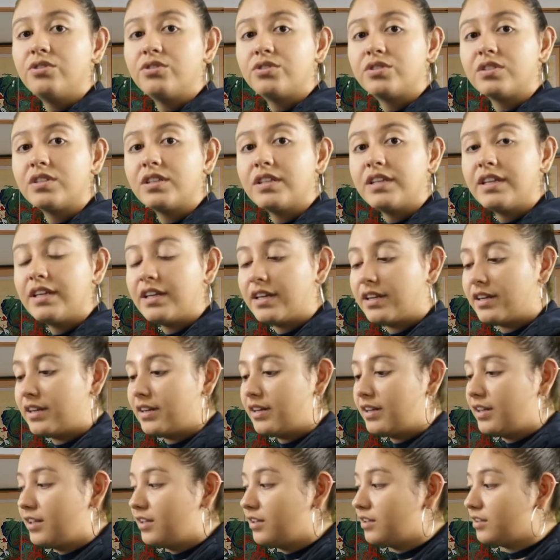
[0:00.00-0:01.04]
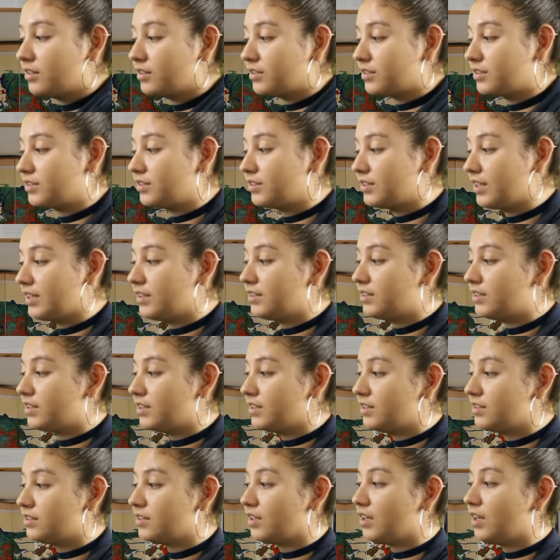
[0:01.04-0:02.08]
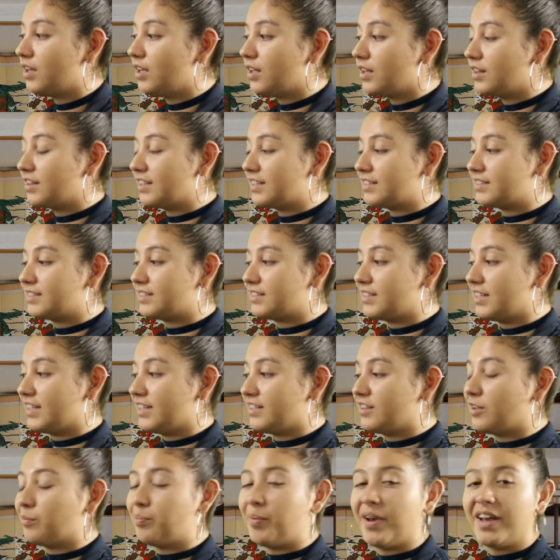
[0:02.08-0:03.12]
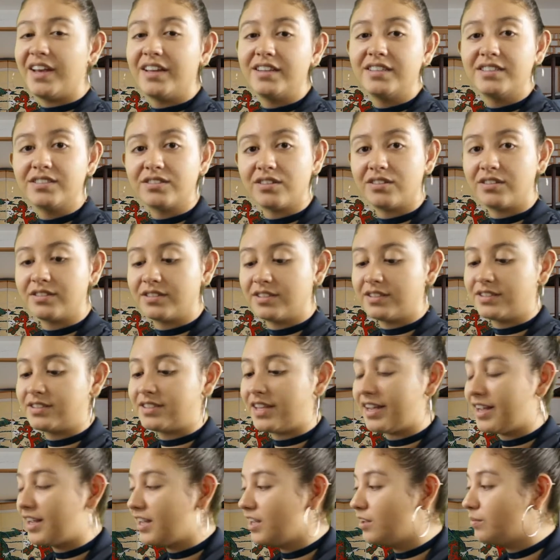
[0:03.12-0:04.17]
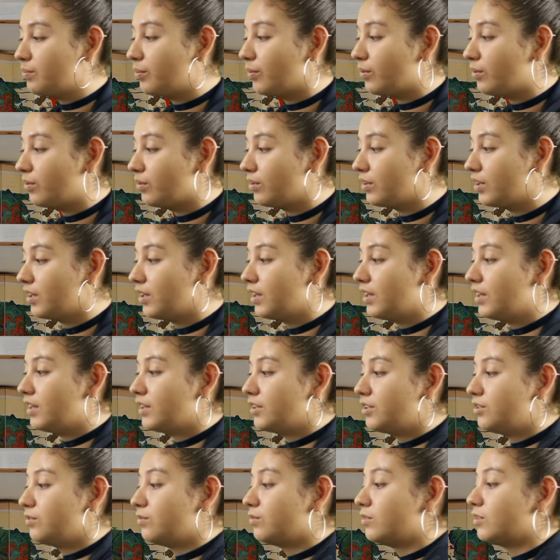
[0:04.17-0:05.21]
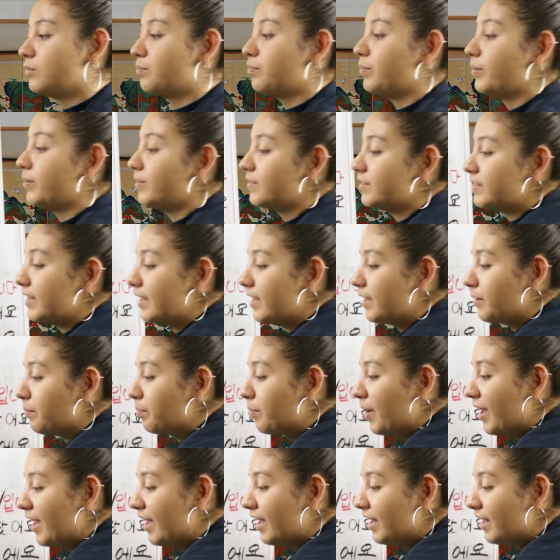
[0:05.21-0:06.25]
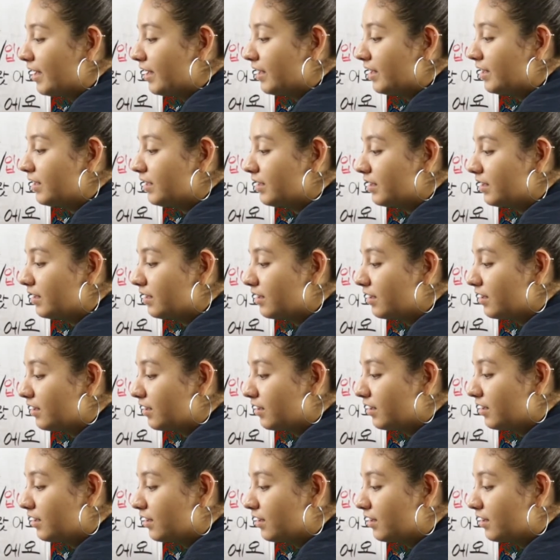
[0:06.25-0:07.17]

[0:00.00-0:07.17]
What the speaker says: Usually in an English sentence, let's say the pen is on the table, you would say pen,